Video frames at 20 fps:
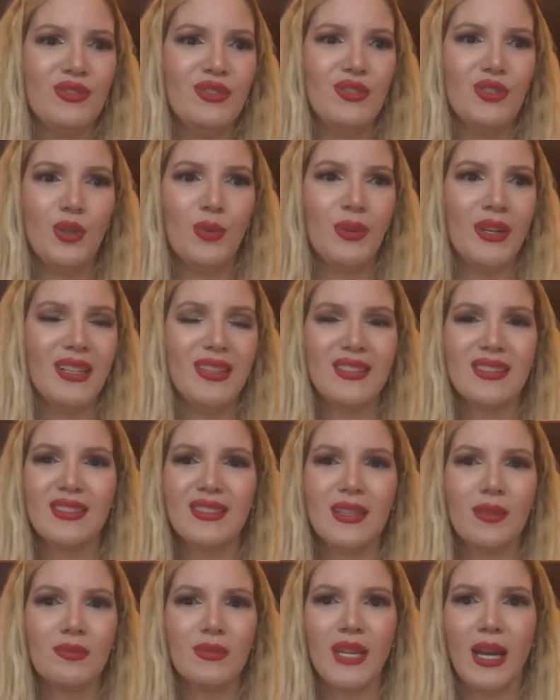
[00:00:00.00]
Doing
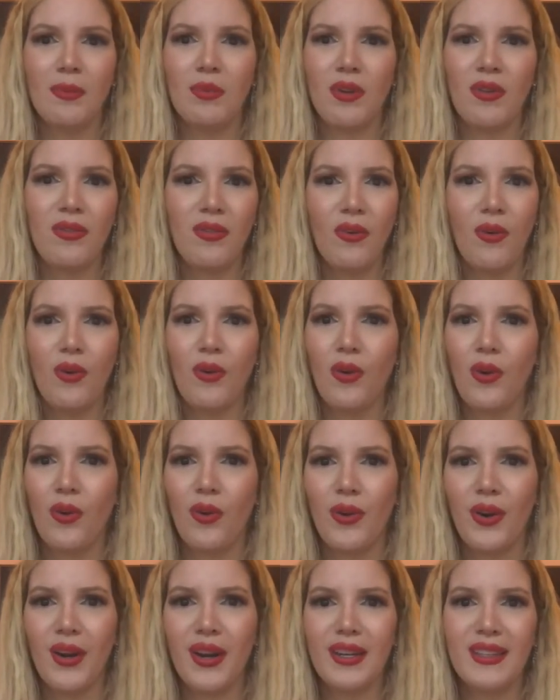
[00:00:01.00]
some type of
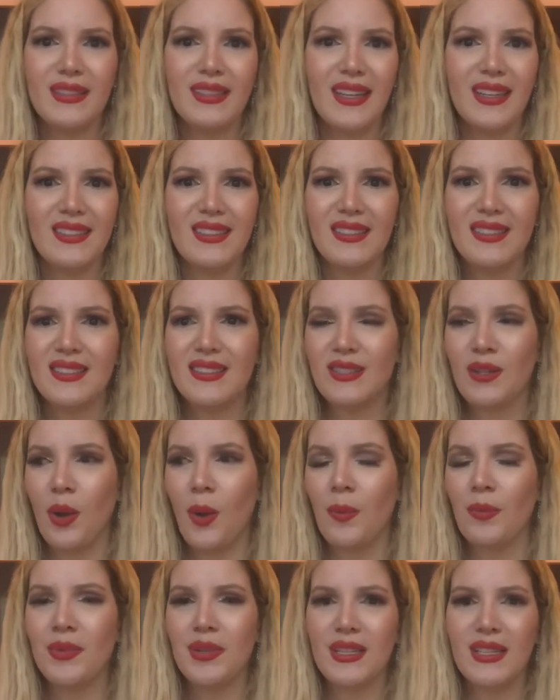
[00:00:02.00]
folklore that's
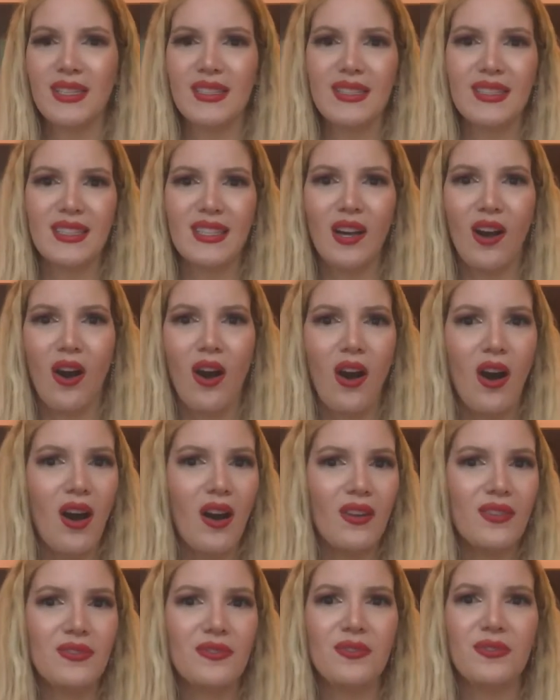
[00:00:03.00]
completely
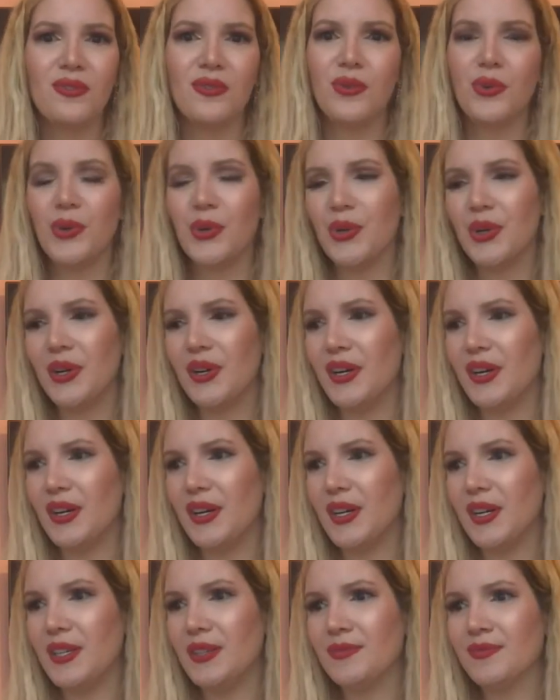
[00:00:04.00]
off,
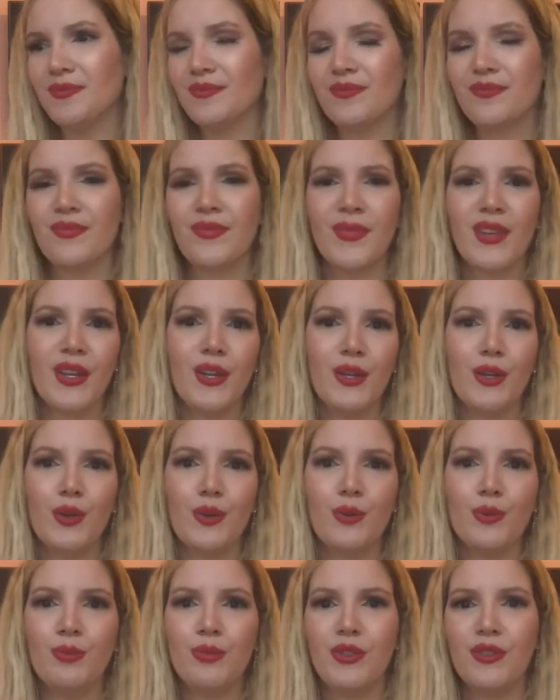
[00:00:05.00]
or
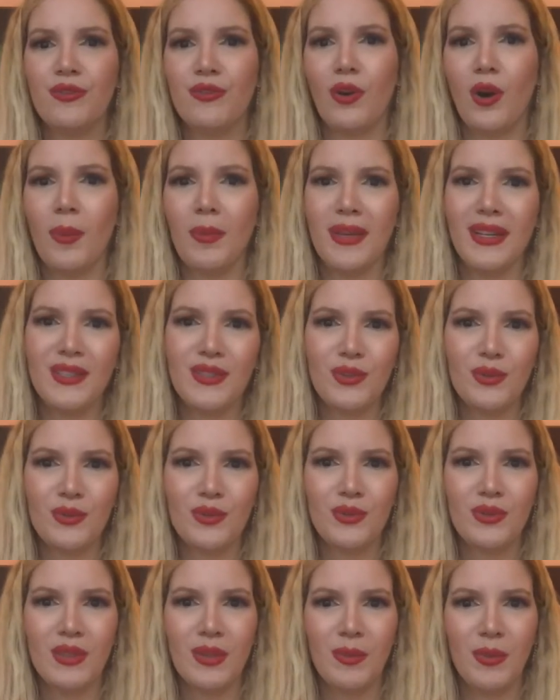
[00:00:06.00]
performing
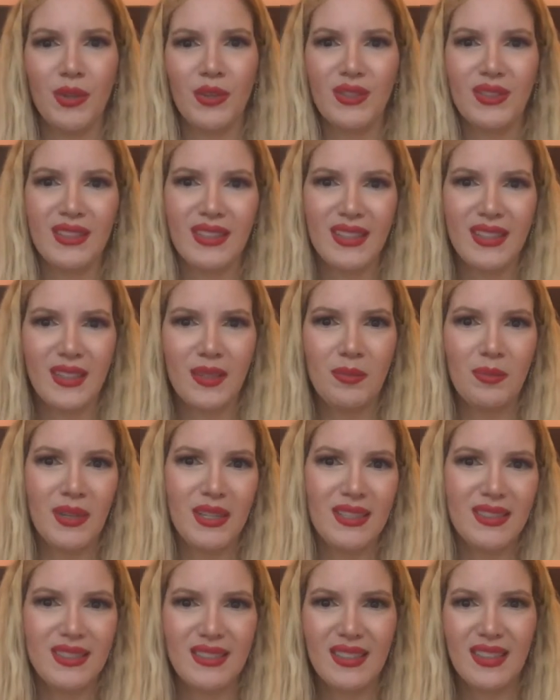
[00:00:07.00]
to the music,
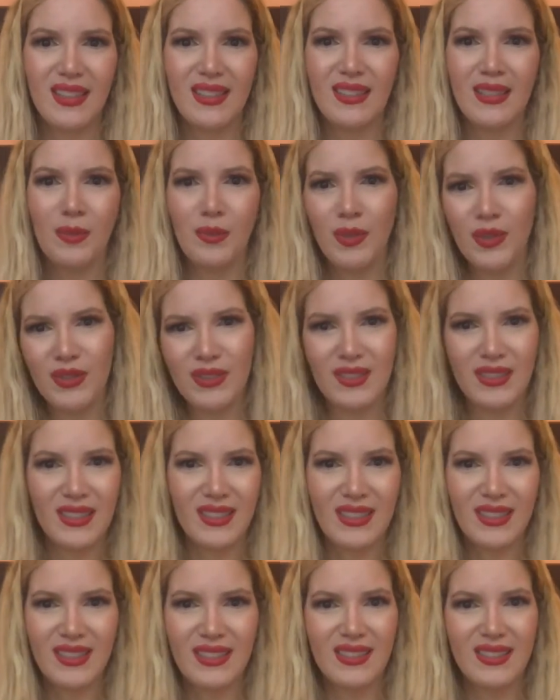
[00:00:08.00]
but the
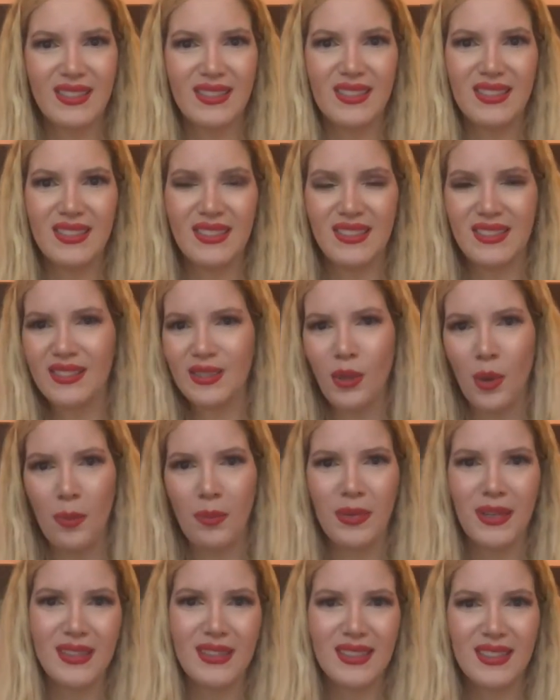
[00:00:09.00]
music it's
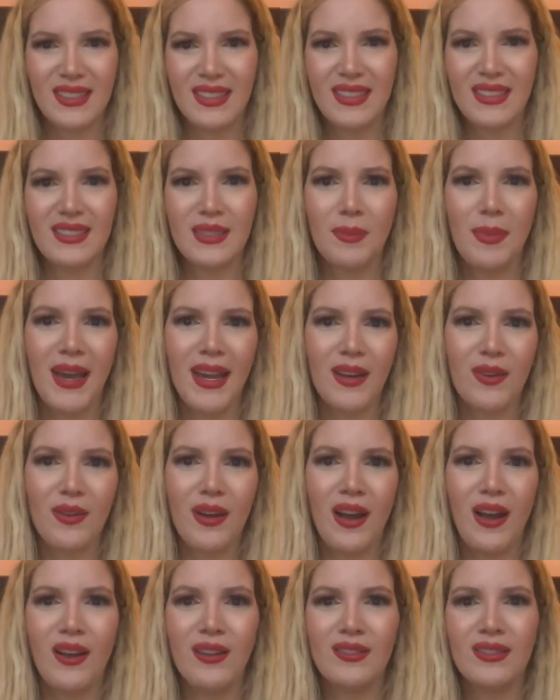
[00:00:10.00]
completely in the
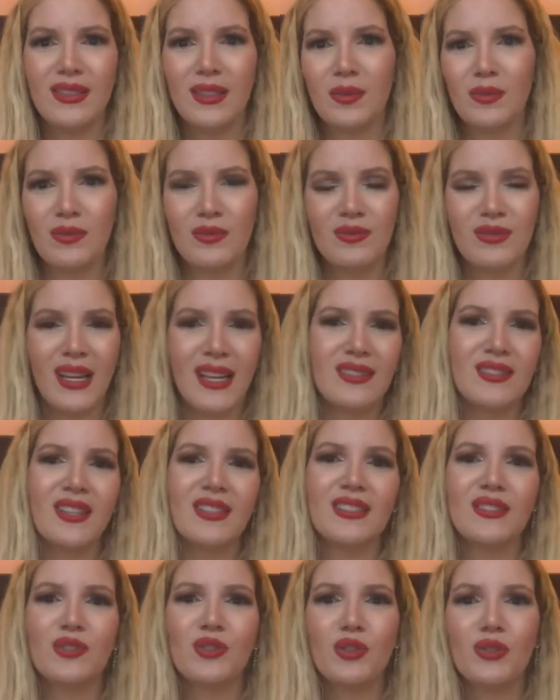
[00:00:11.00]
background and it has
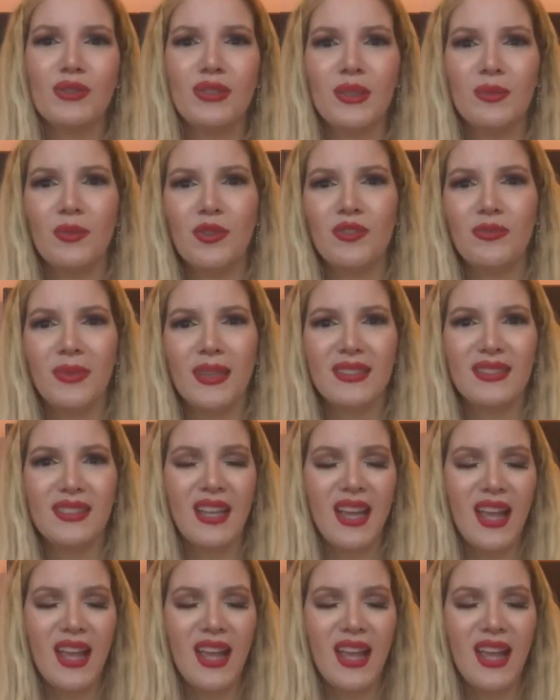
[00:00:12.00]
nothing to do with the movements.